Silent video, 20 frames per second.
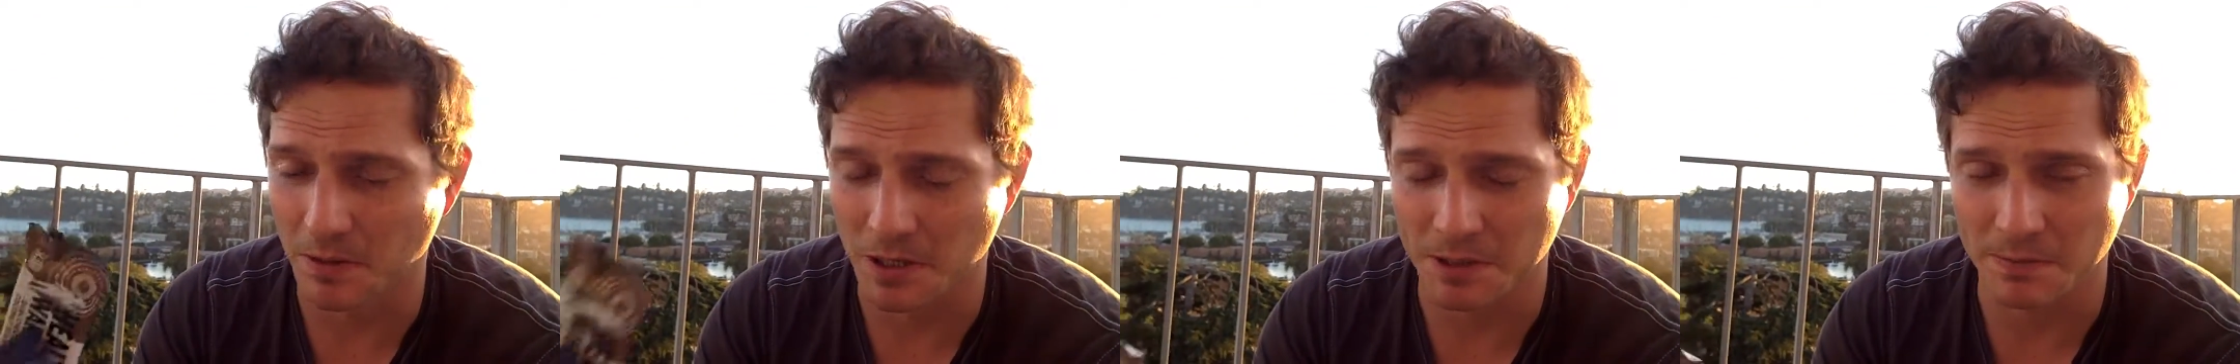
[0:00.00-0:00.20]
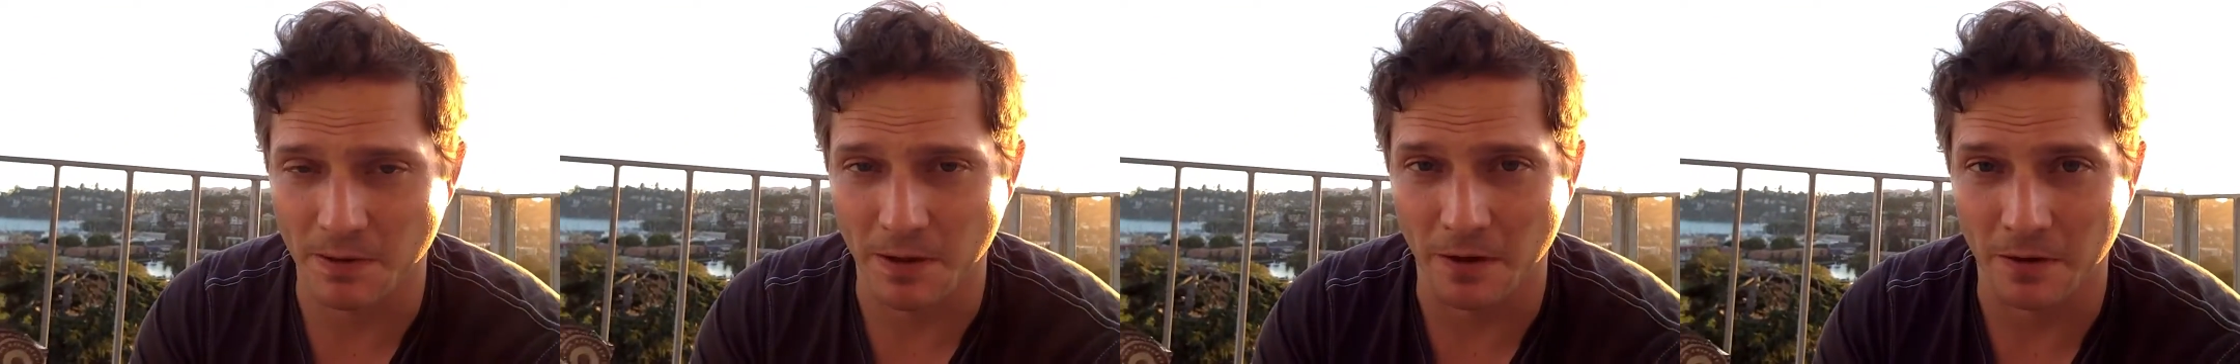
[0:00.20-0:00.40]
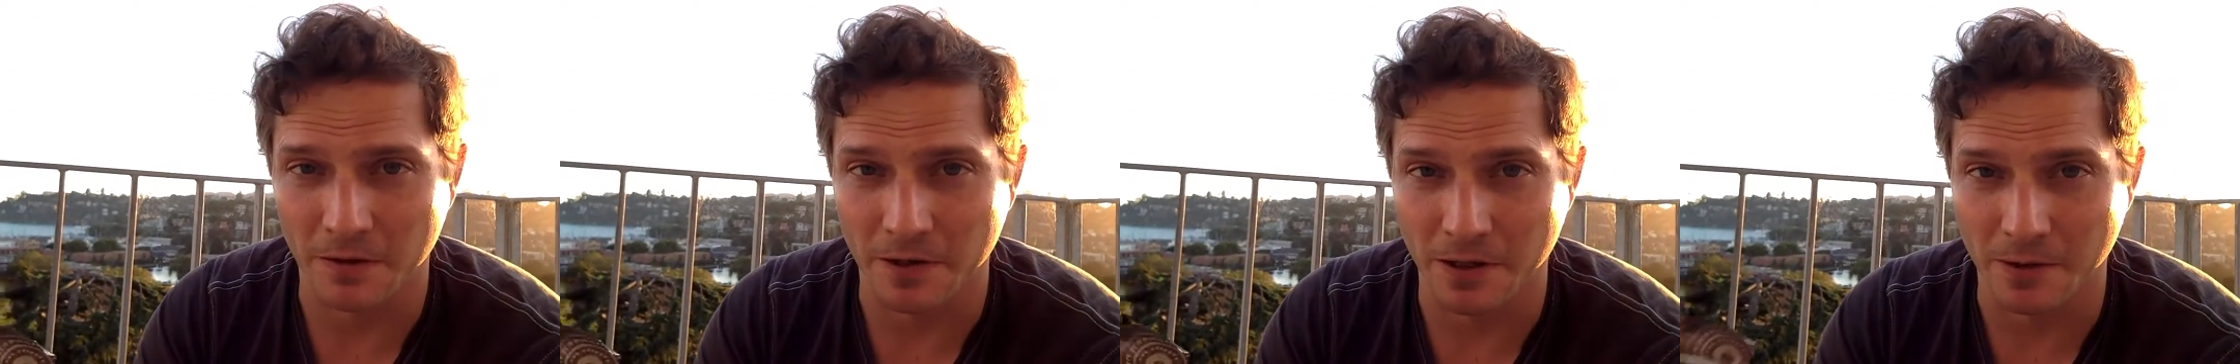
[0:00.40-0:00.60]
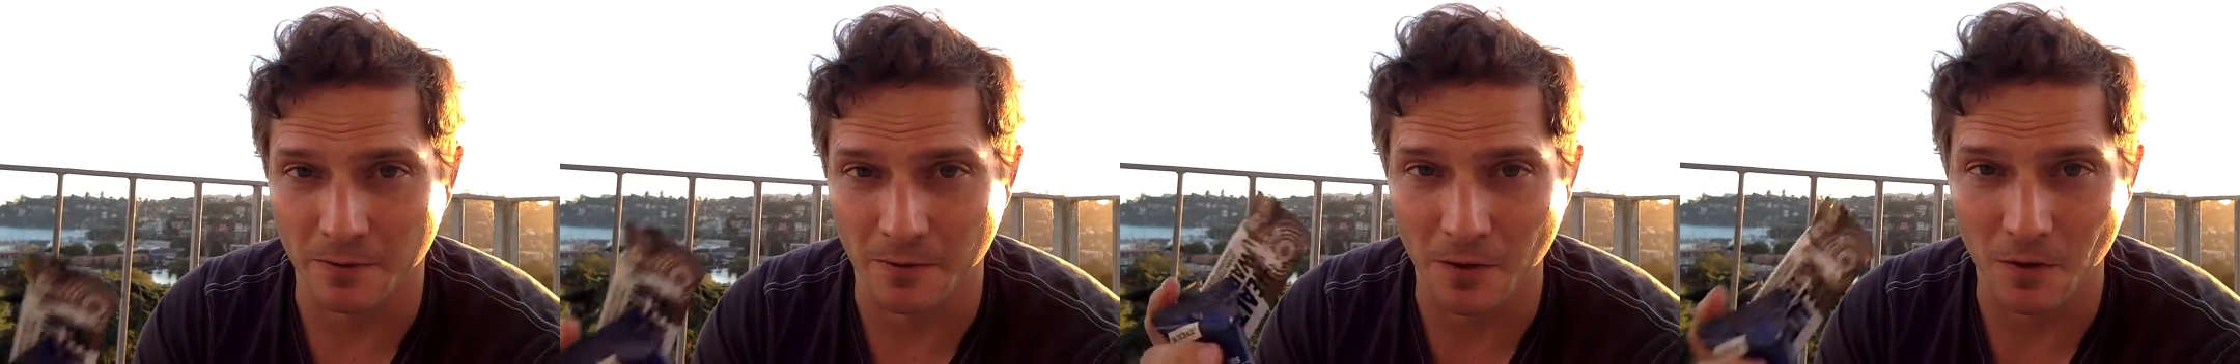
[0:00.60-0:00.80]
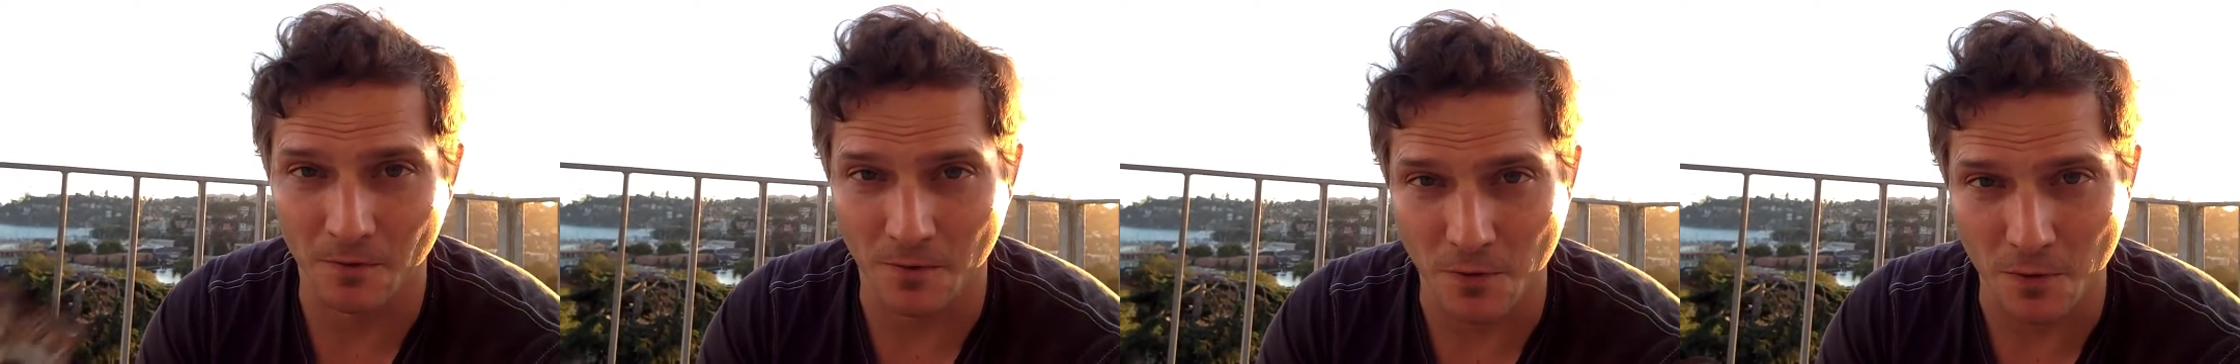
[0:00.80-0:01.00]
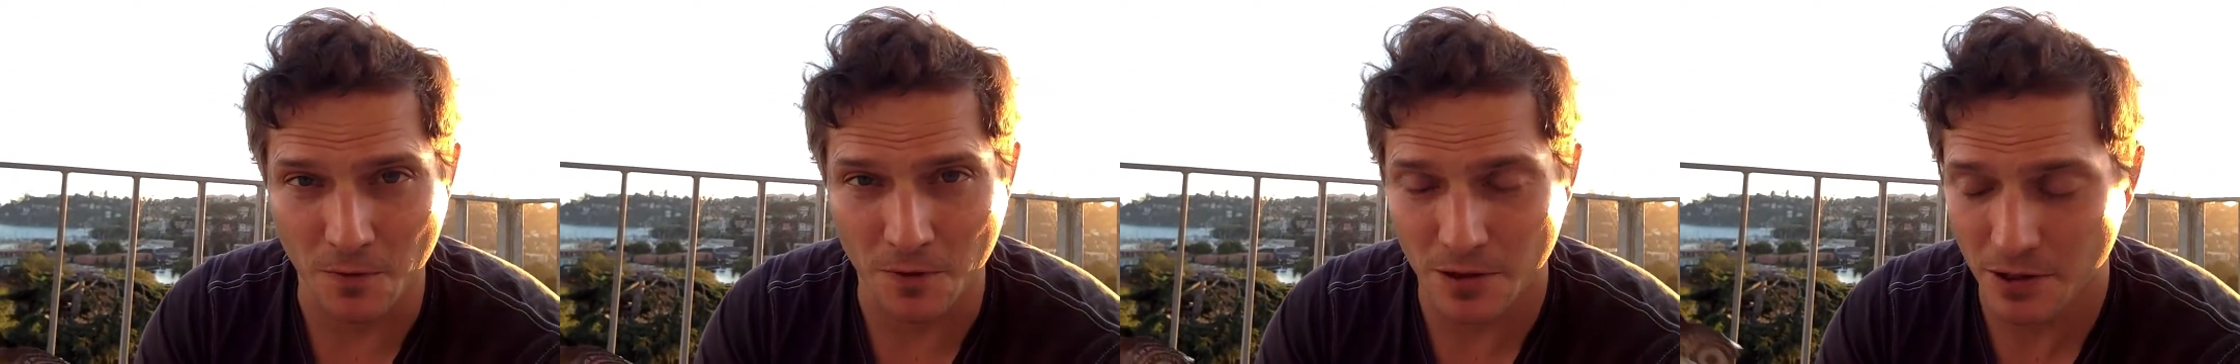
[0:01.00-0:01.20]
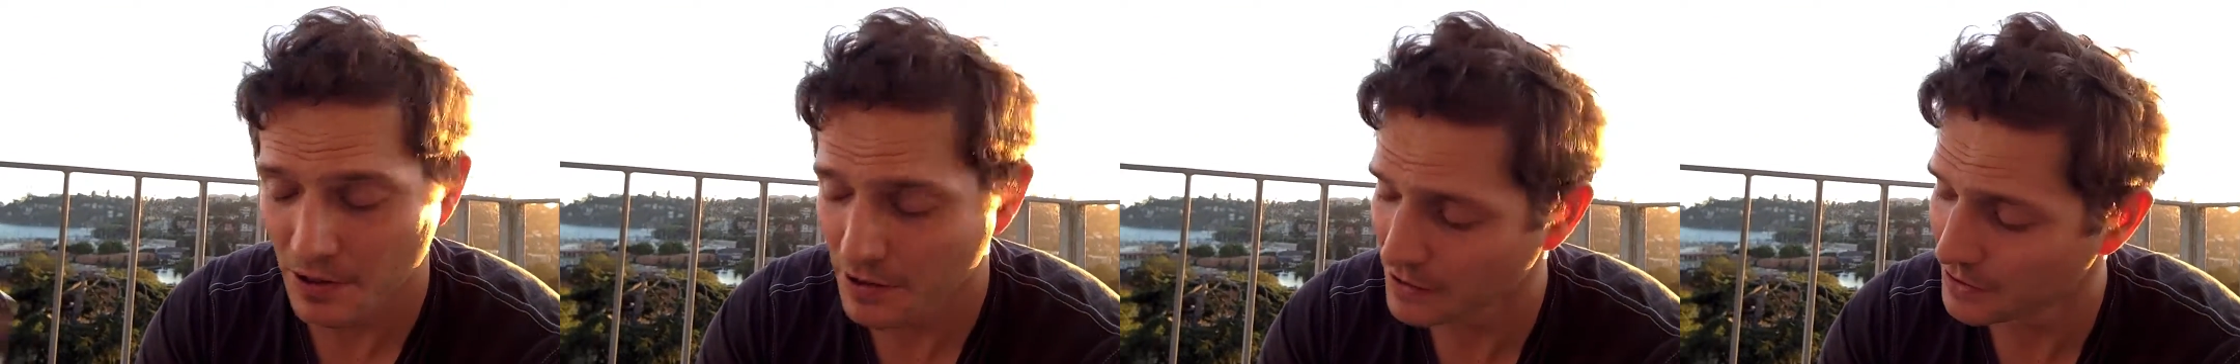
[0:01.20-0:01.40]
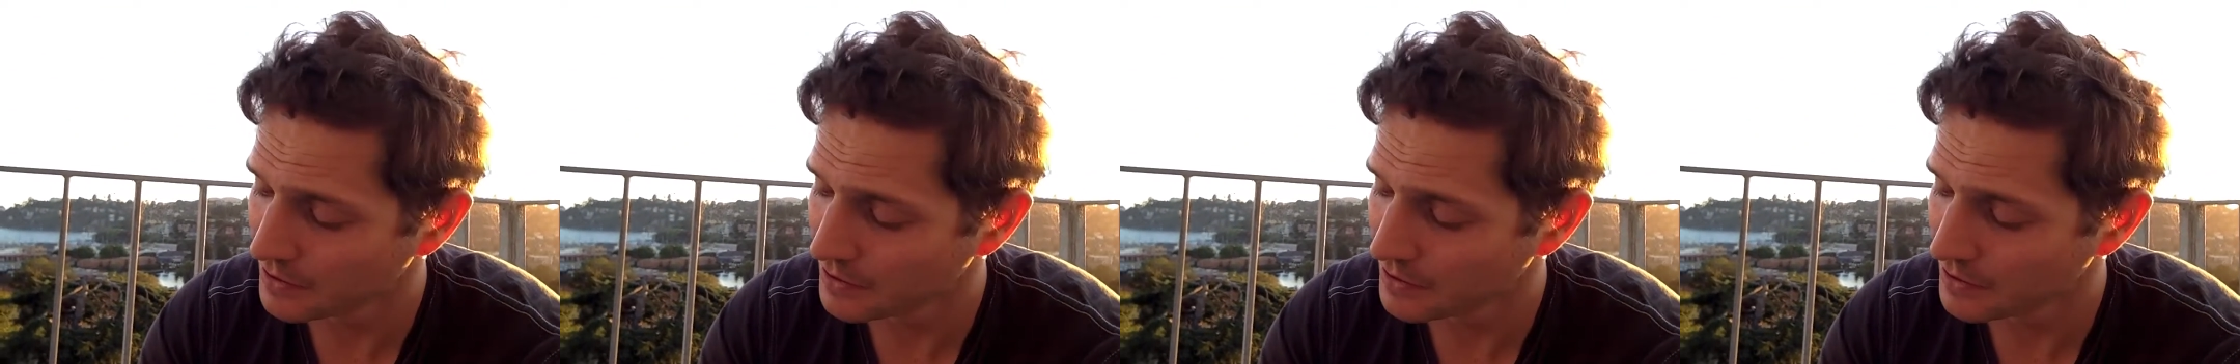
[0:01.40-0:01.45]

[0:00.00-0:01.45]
much better to eat real food,